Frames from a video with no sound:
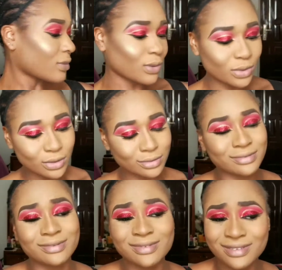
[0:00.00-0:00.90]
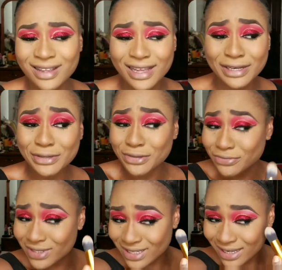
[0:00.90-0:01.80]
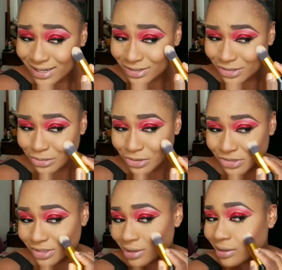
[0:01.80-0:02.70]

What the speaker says: Wow, I love this highlight so much.